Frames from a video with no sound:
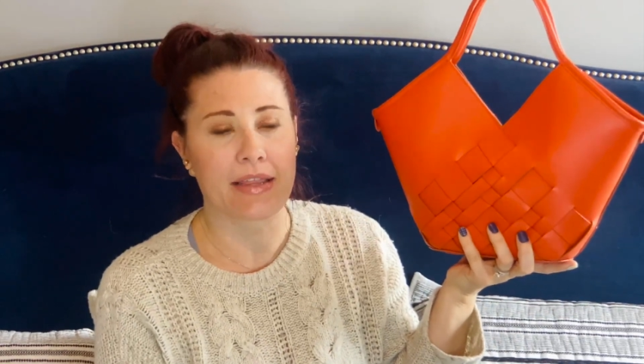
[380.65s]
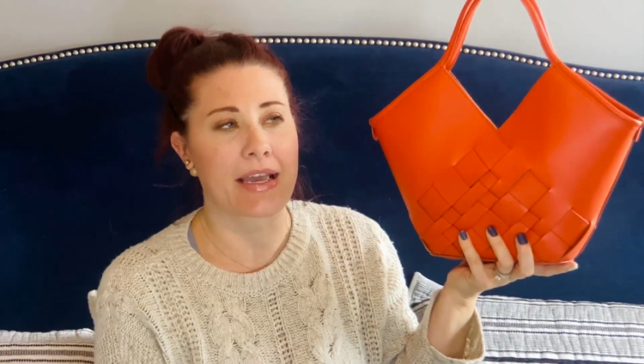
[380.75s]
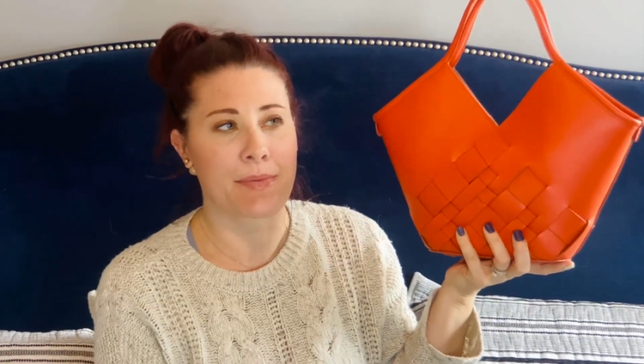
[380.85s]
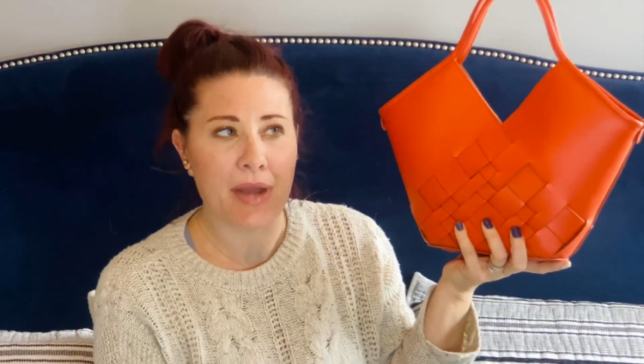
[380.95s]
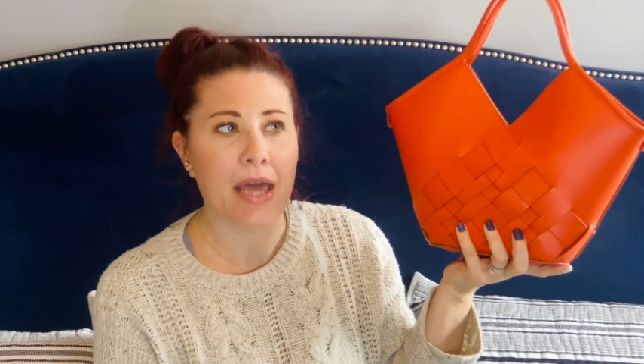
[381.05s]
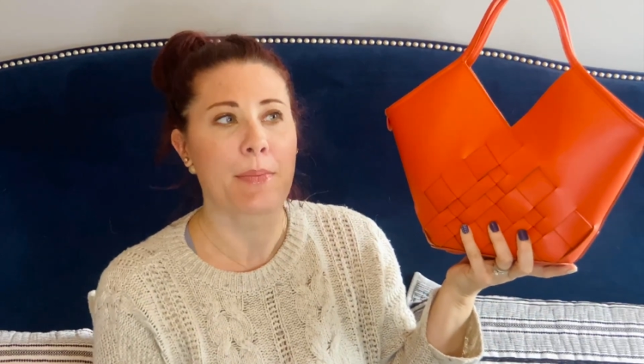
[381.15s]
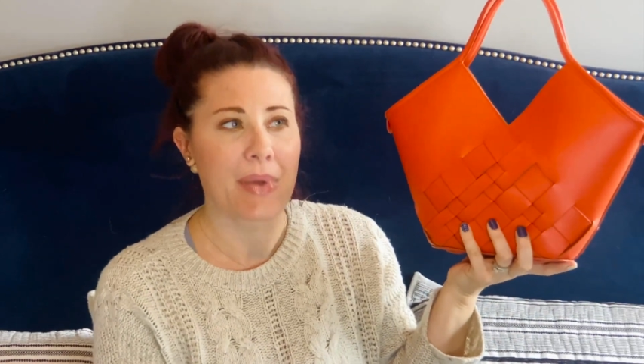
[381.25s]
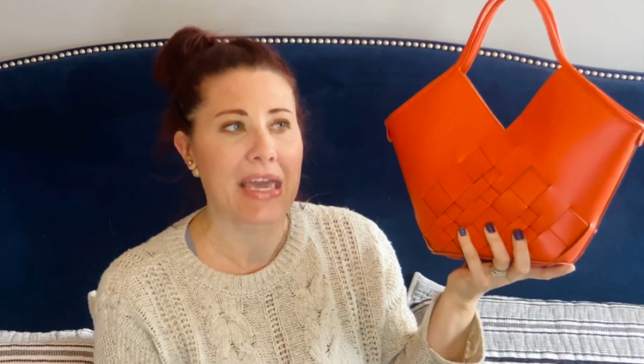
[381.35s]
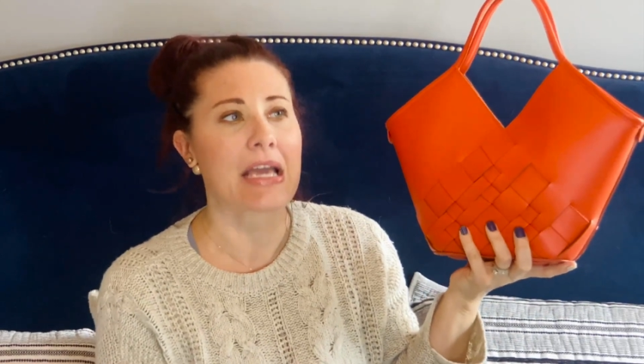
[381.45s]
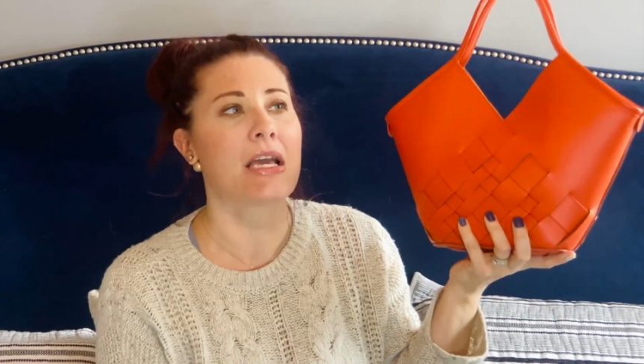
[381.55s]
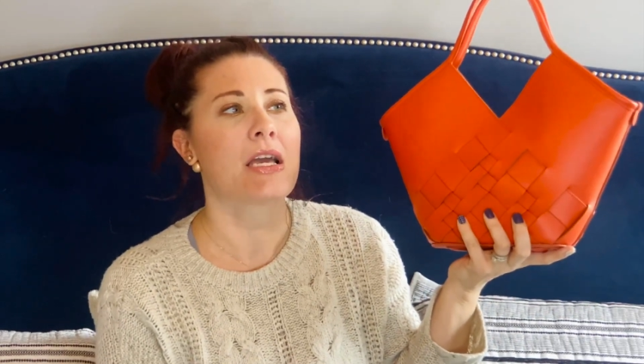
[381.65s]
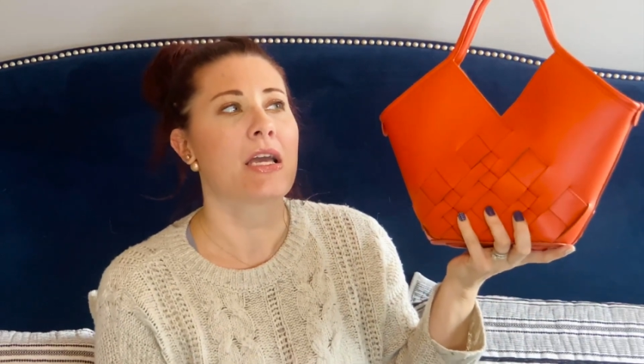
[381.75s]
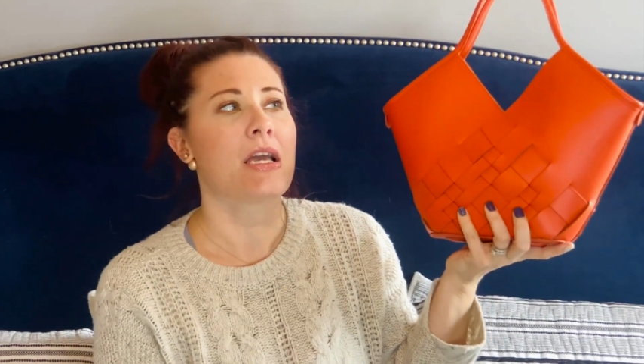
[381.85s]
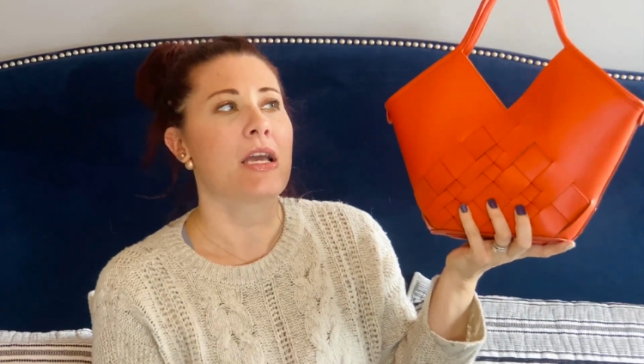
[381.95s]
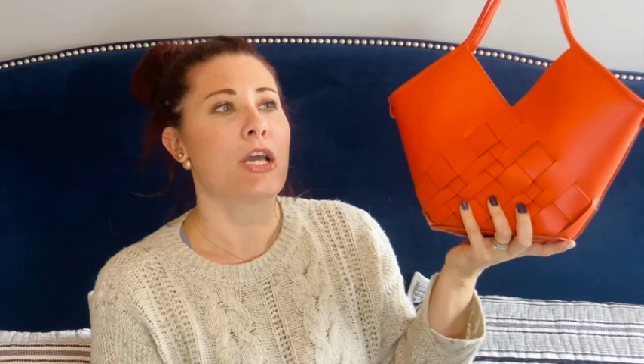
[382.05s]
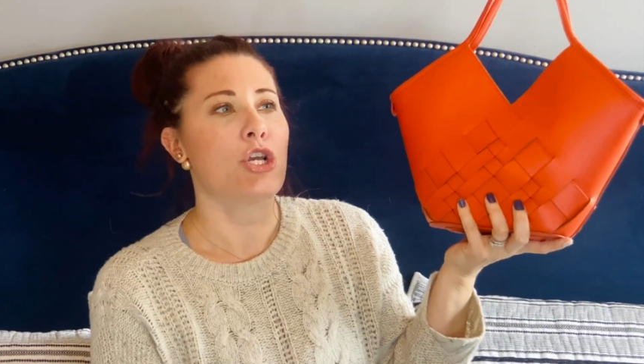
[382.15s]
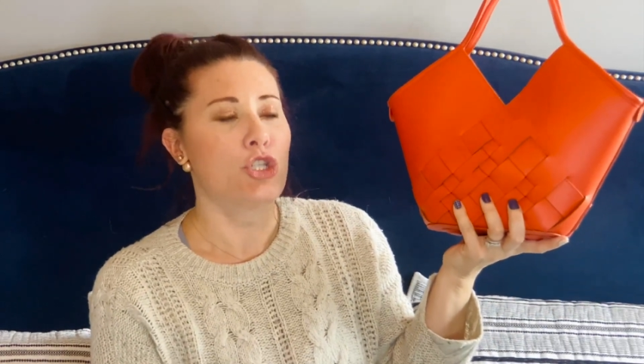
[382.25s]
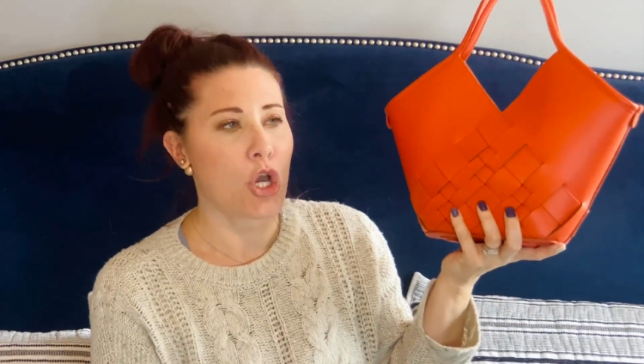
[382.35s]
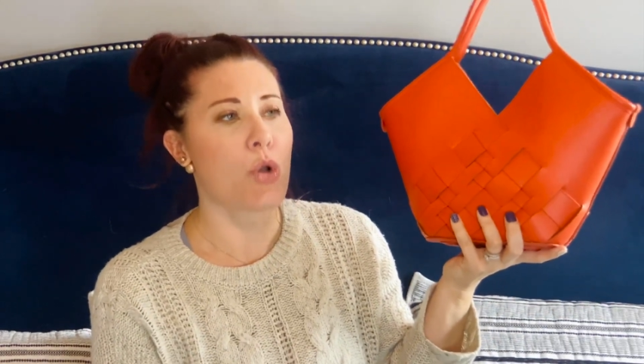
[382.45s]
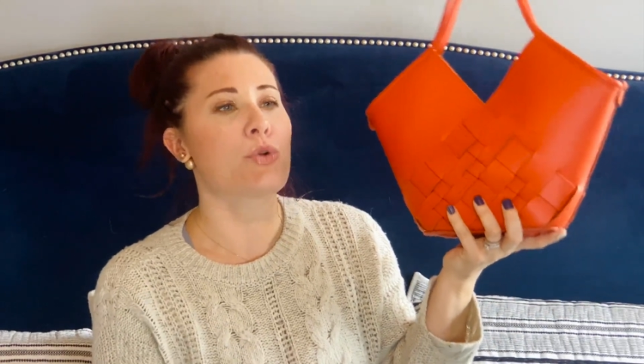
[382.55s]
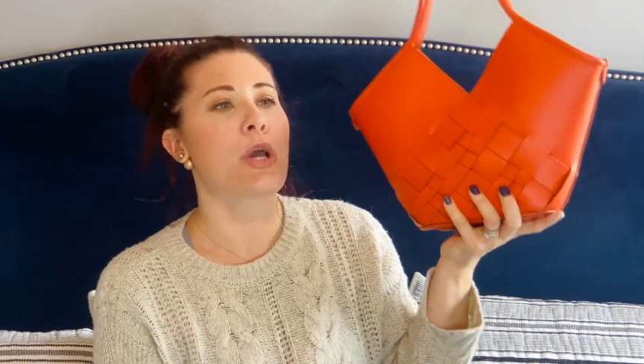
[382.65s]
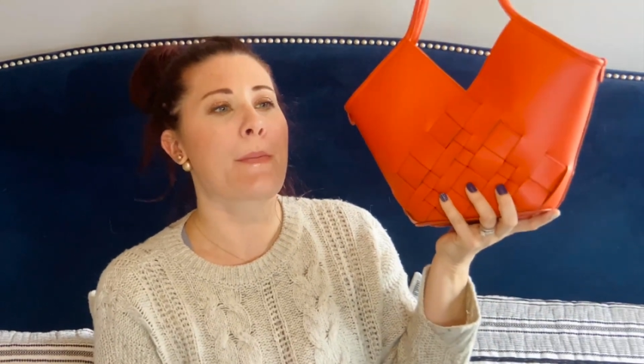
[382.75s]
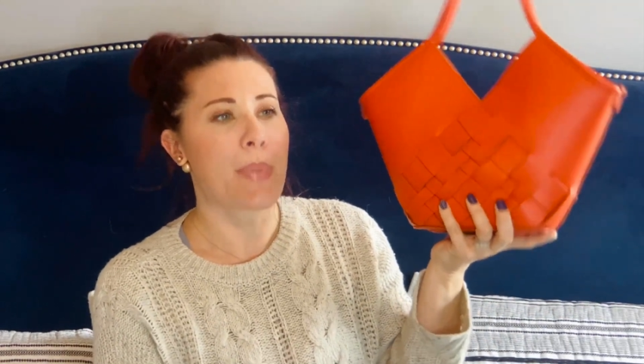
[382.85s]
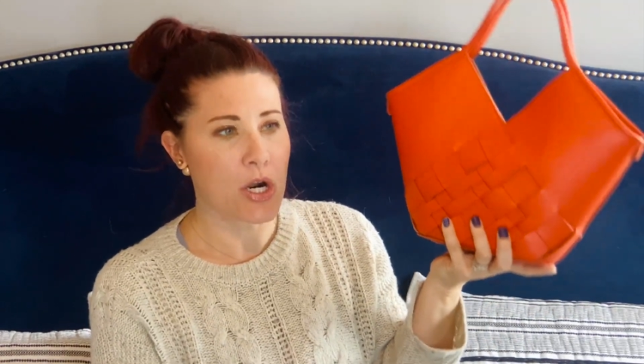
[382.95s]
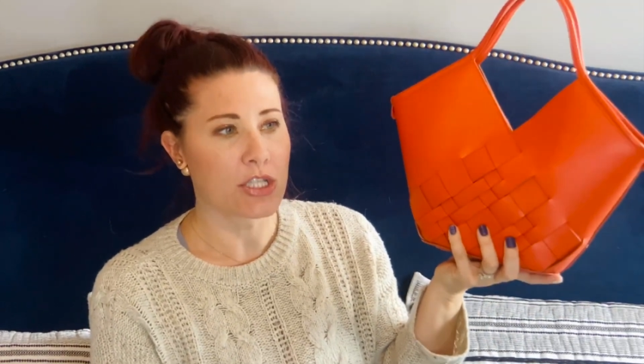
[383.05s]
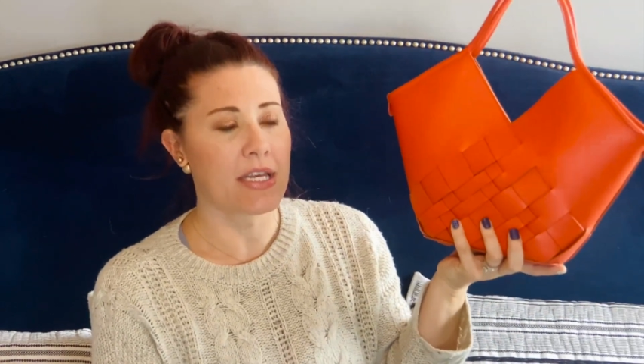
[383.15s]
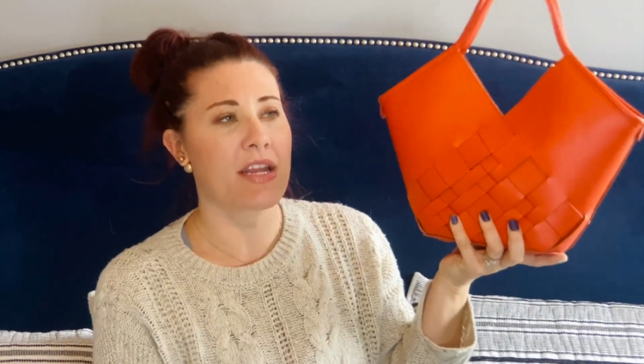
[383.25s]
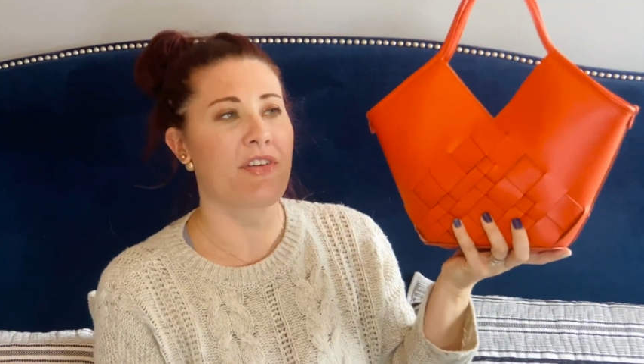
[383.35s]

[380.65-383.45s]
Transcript: Like I'm not a big tote person.